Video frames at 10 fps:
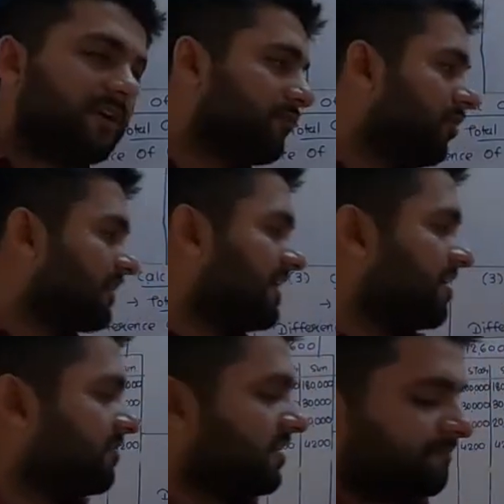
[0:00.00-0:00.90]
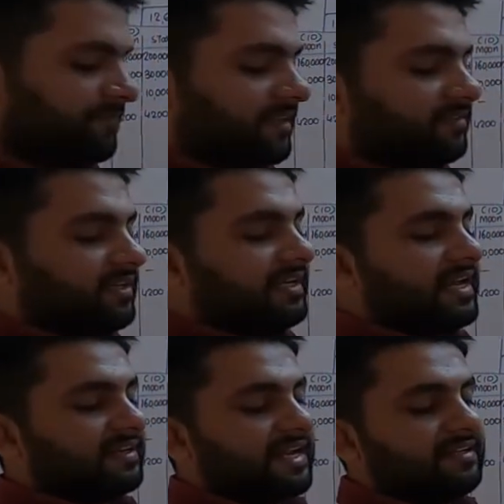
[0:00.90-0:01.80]
But what I have done,
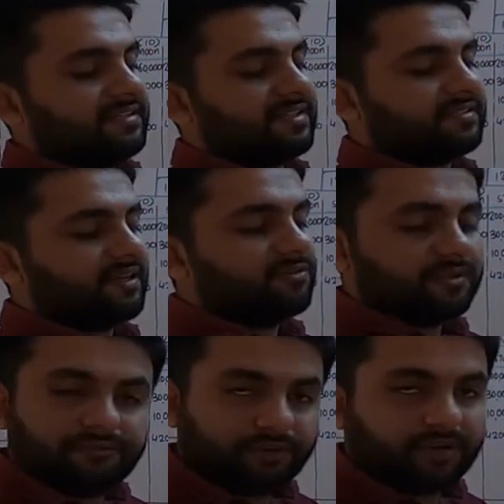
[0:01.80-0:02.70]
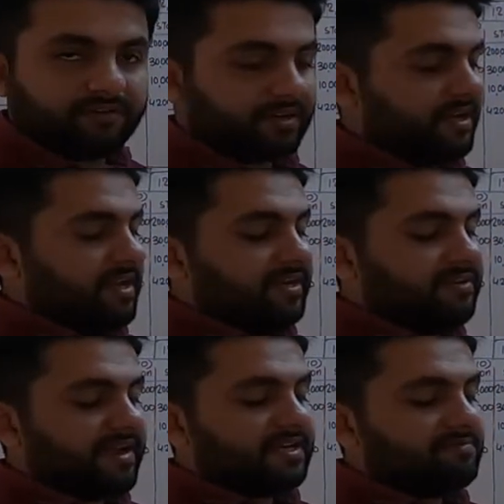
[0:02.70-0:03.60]
3,96,400
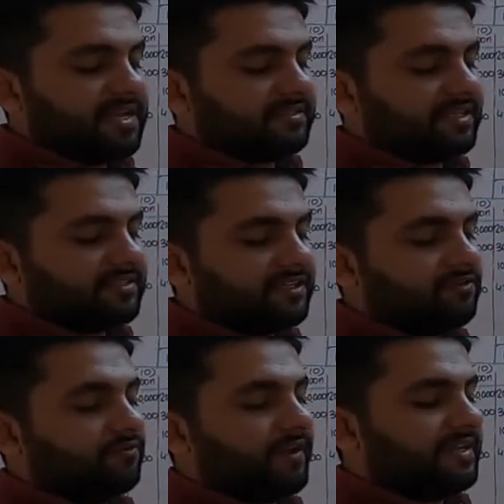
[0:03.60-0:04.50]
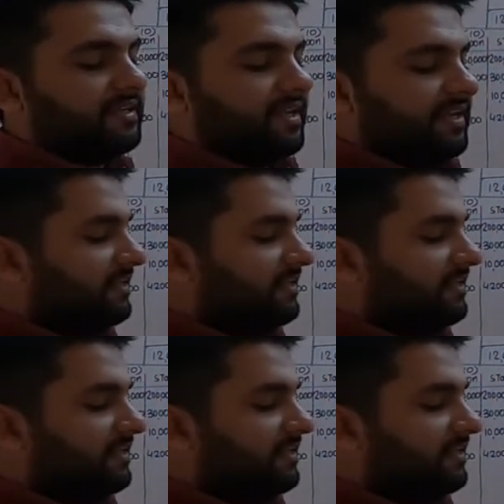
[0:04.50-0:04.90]
divided by 6 into 5,